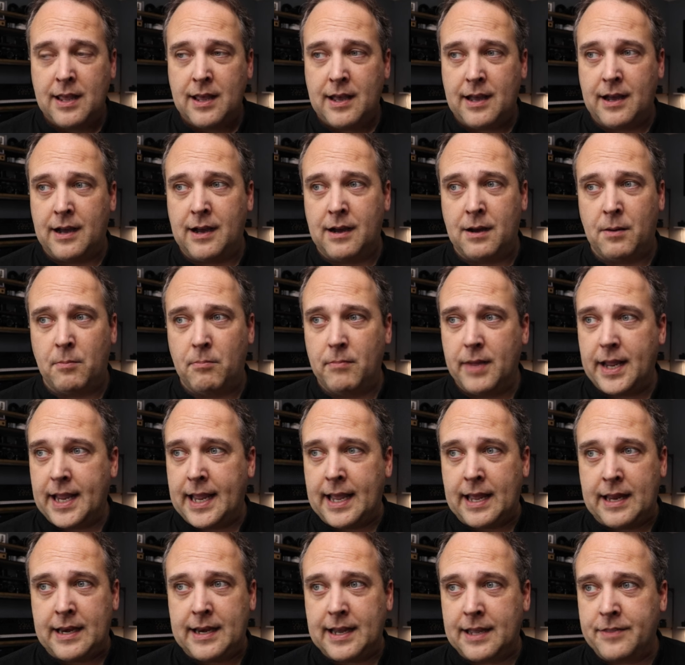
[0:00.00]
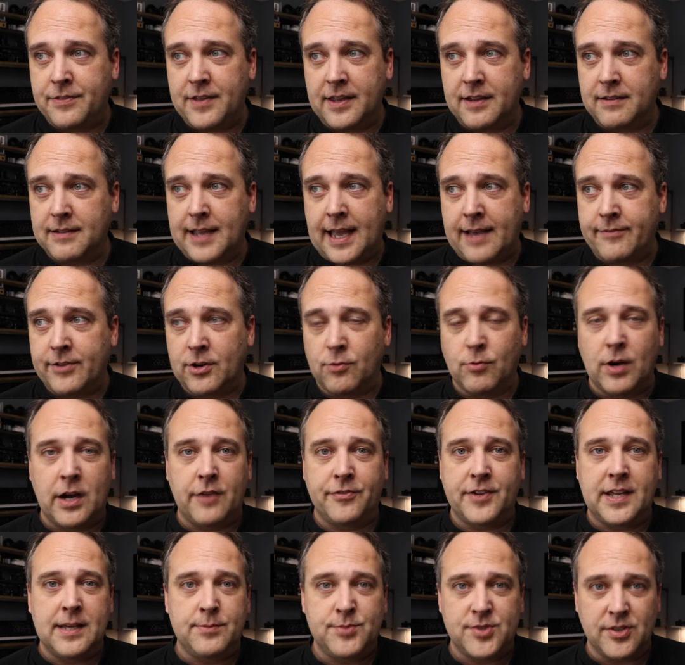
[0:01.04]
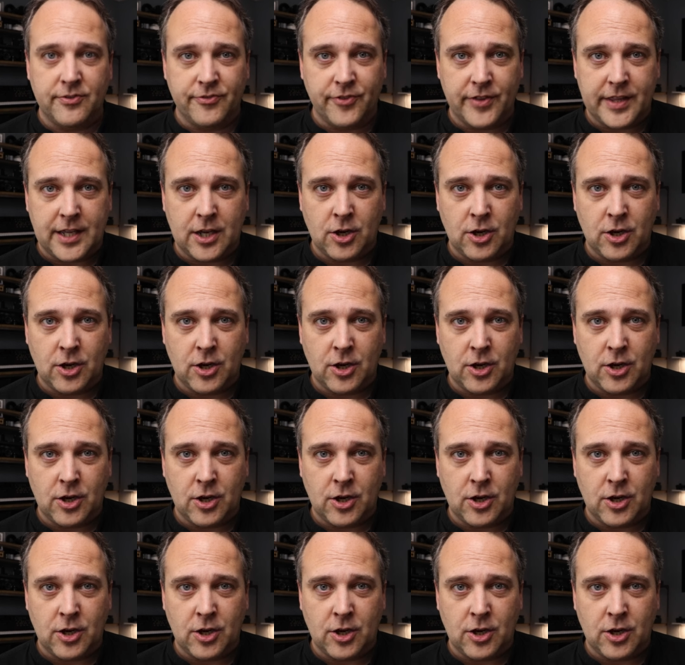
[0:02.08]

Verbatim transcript: Um, and I think having Ralph Gibson for